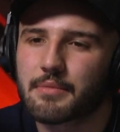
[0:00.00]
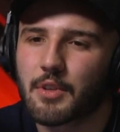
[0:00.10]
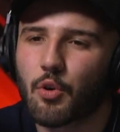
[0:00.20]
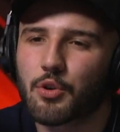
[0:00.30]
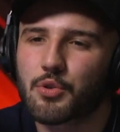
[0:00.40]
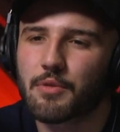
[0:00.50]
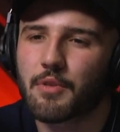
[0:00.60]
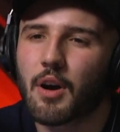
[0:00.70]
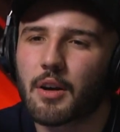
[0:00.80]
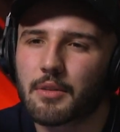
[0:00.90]
Caught you off
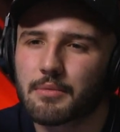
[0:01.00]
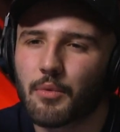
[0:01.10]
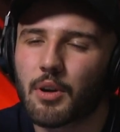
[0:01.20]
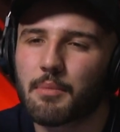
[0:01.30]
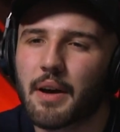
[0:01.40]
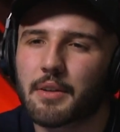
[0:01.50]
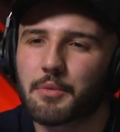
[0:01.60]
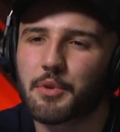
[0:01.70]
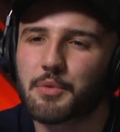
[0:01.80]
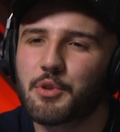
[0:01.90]
guard? What about
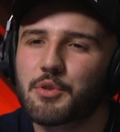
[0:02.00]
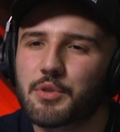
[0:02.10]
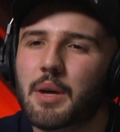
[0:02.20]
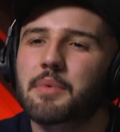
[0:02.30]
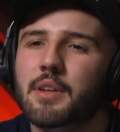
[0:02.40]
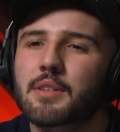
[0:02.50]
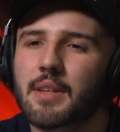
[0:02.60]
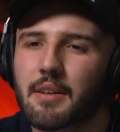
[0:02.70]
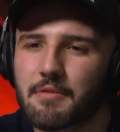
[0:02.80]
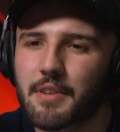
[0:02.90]
when you stepped into
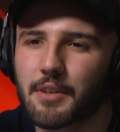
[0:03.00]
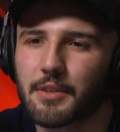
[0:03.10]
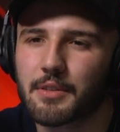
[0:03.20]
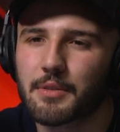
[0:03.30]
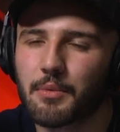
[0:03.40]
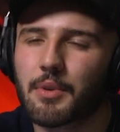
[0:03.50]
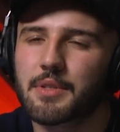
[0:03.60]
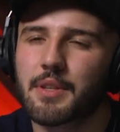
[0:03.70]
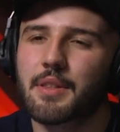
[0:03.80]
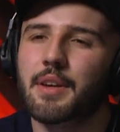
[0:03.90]
that field? What is
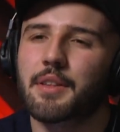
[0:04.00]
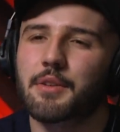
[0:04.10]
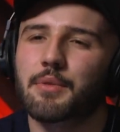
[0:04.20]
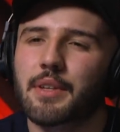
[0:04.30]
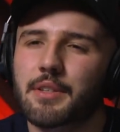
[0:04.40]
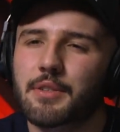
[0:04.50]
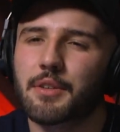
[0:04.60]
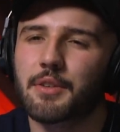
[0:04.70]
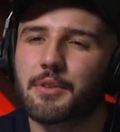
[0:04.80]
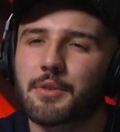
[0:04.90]
the thing that really
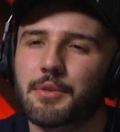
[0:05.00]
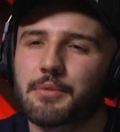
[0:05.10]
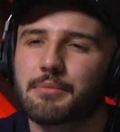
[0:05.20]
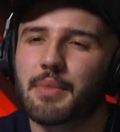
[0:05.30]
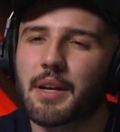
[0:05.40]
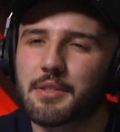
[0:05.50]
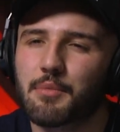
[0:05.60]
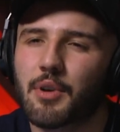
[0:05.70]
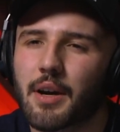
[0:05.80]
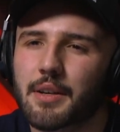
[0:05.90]
took you by
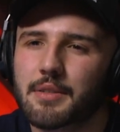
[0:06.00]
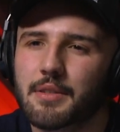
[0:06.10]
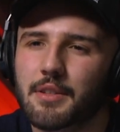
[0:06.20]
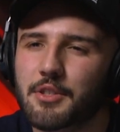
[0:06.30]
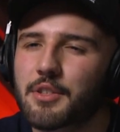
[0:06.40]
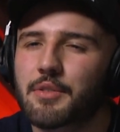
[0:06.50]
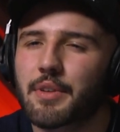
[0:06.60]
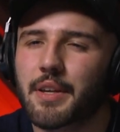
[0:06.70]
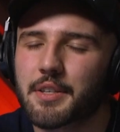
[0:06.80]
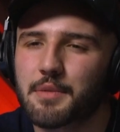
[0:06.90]
surprise that you didn't
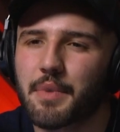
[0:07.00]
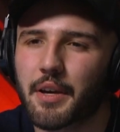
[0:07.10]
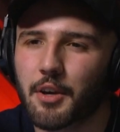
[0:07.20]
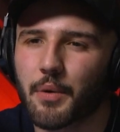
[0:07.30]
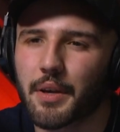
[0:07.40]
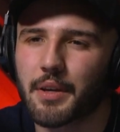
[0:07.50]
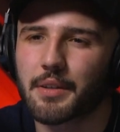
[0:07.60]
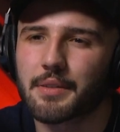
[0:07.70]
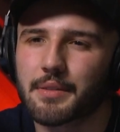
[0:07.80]
really expect going in?